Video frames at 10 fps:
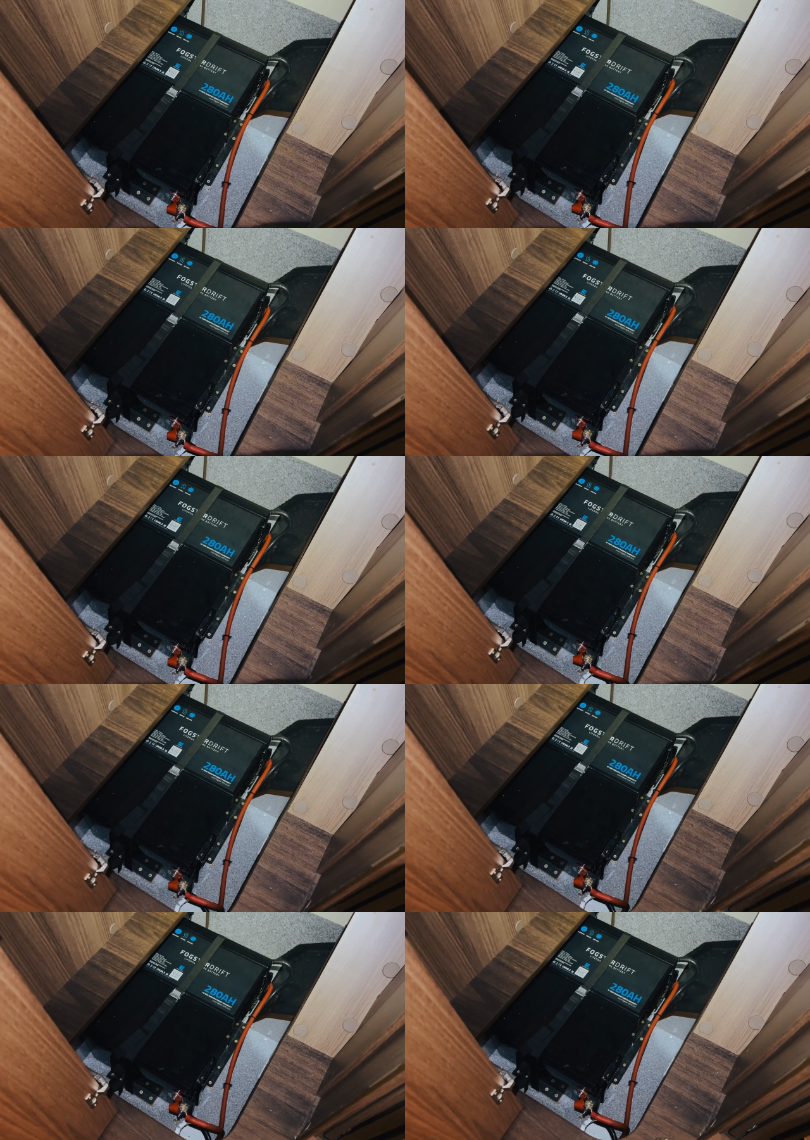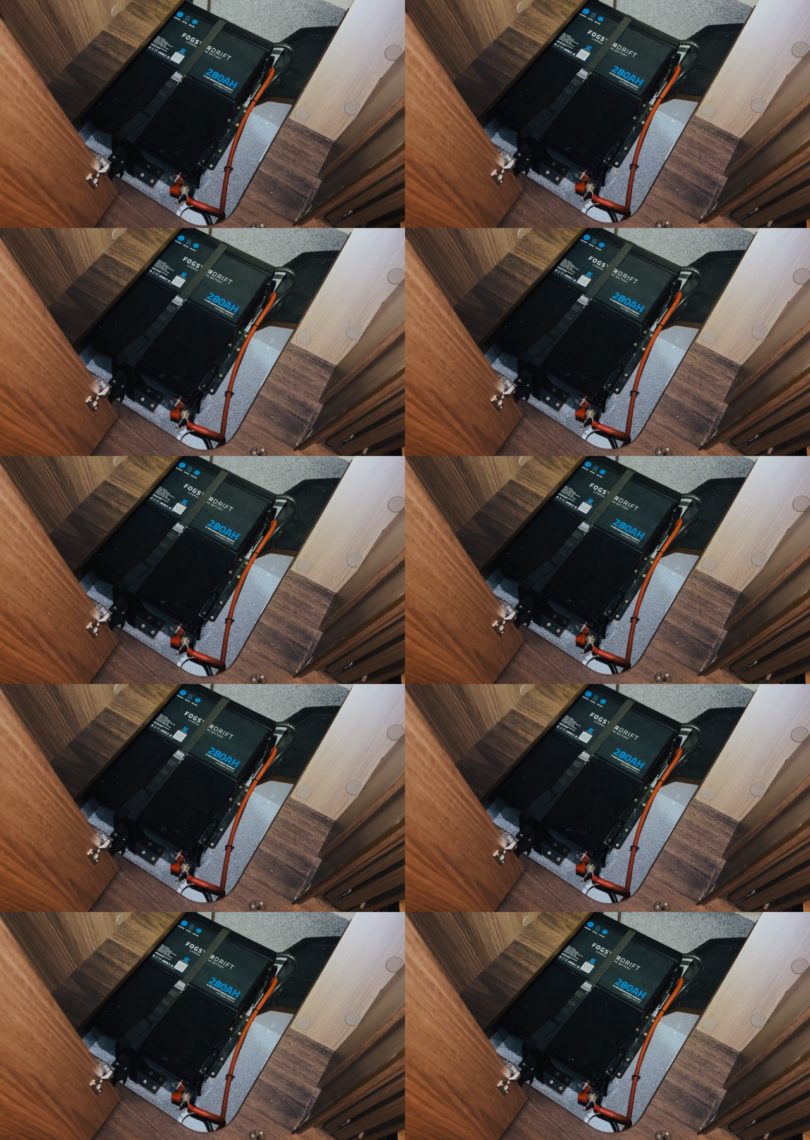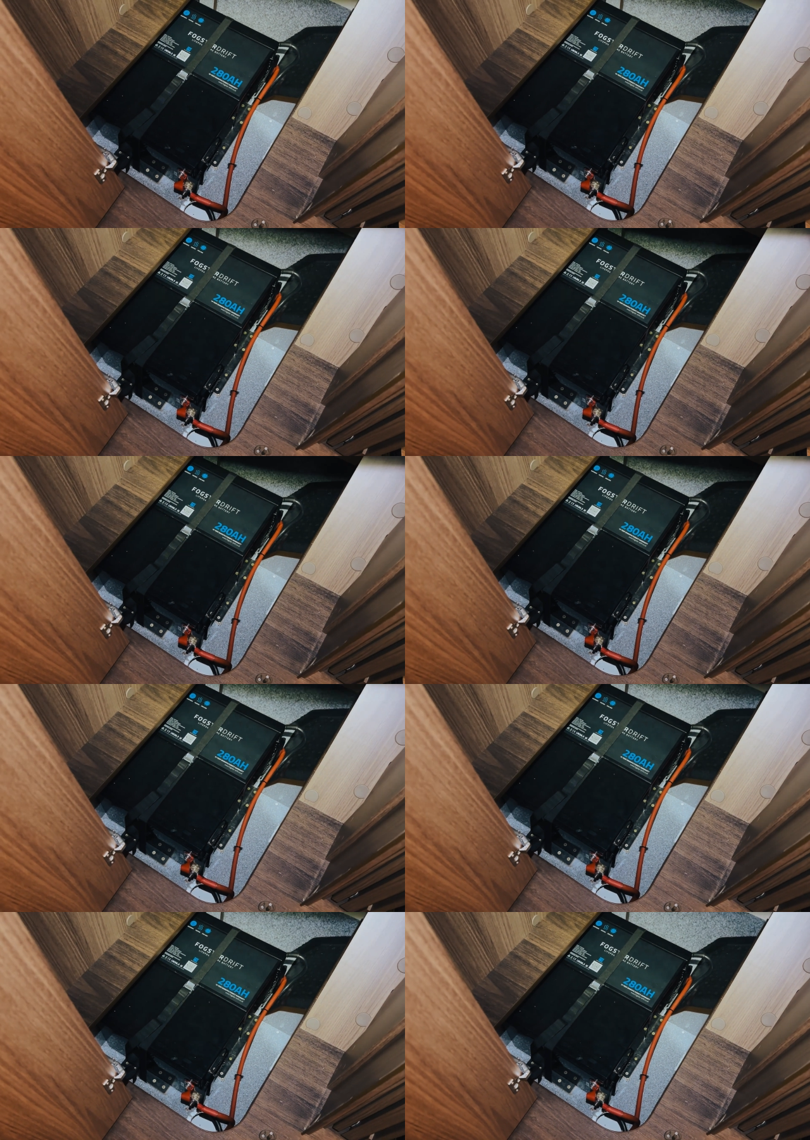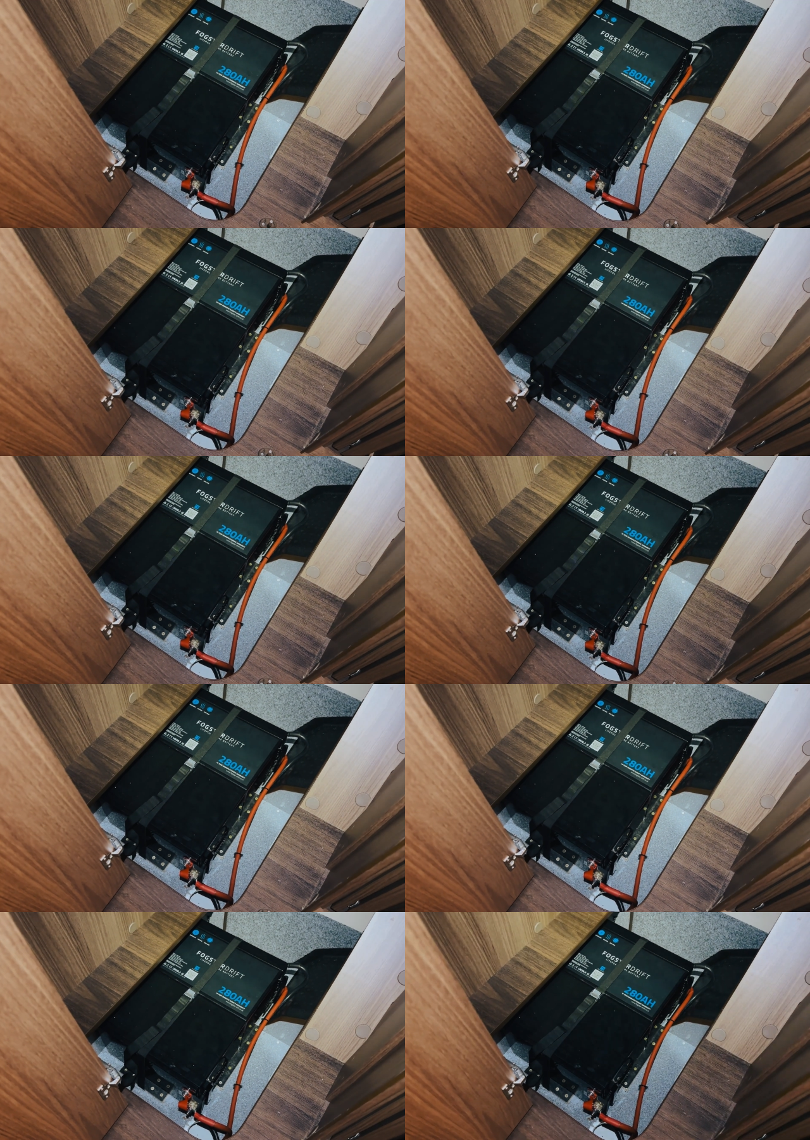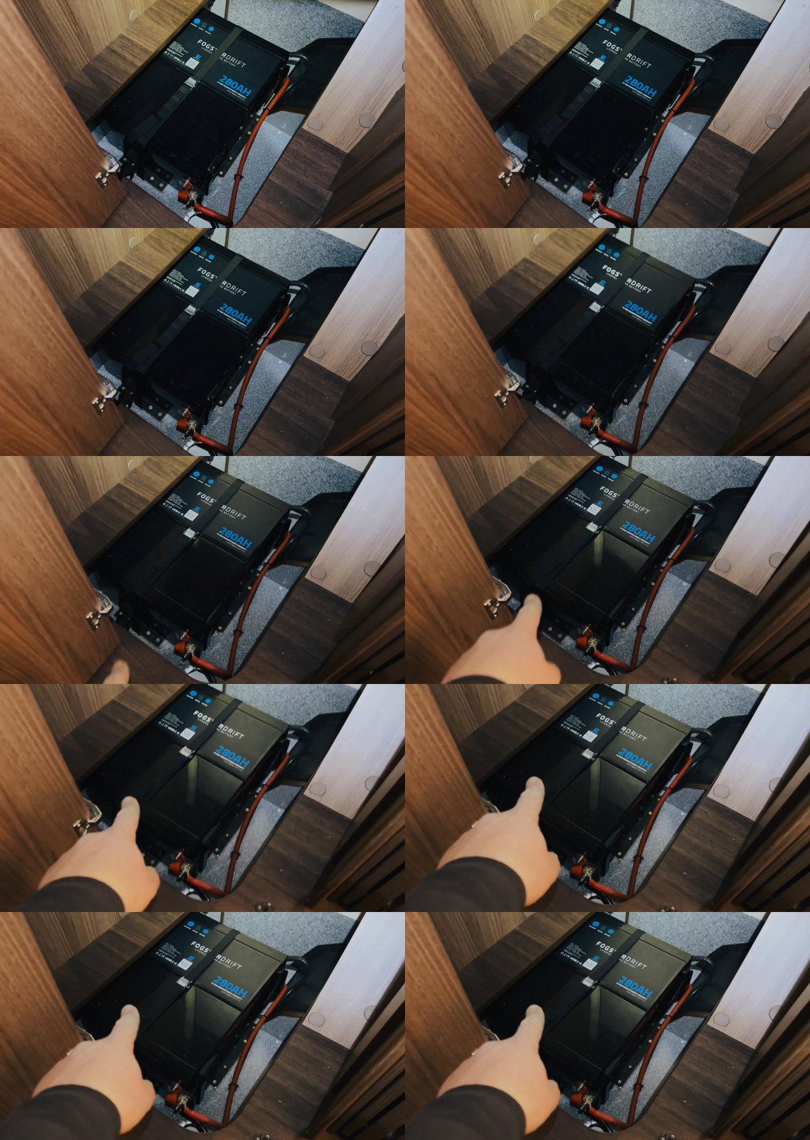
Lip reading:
No face is visible, so there are no lips to read.